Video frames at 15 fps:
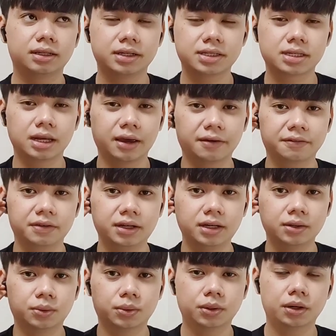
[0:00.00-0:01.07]
it's
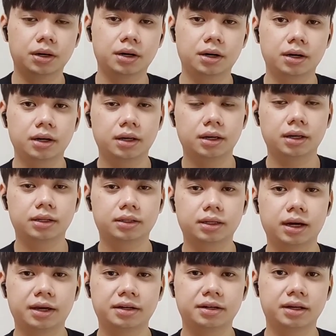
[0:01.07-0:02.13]
heavy or it
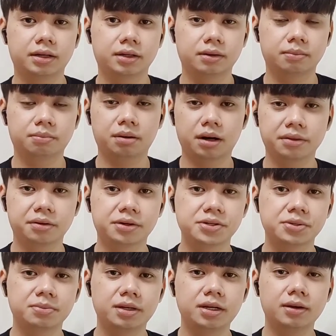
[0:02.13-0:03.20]
kind of
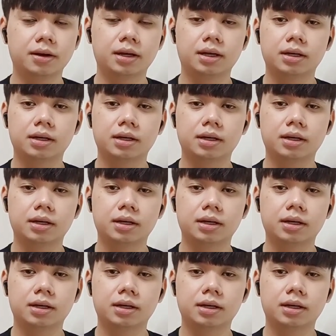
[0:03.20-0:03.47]
bothers me.